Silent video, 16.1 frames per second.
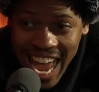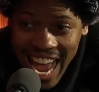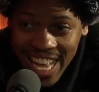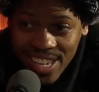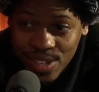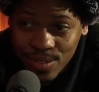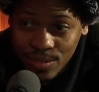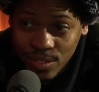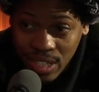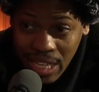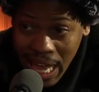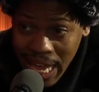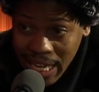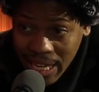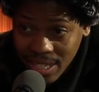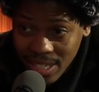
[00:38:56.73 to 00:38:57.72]
as of
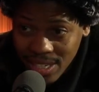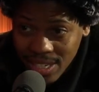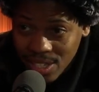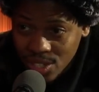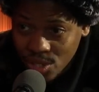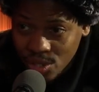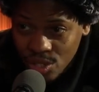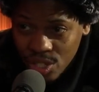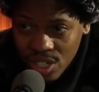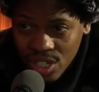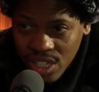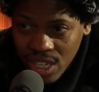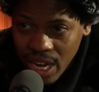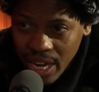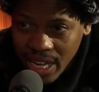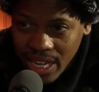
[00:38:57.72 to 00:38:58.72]
late because you're just
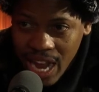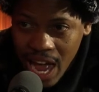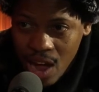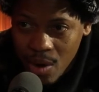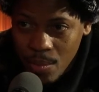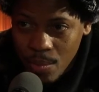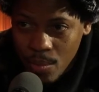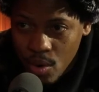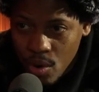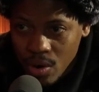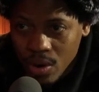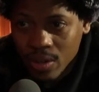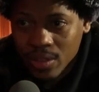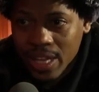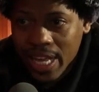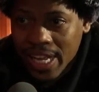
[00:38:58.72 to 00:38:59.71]
digging out
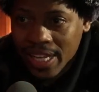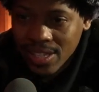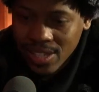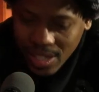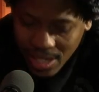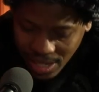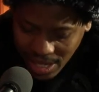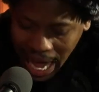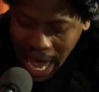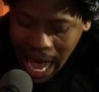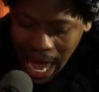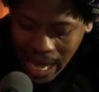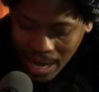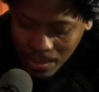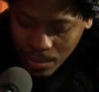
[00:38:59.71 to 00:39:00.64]
more things inside,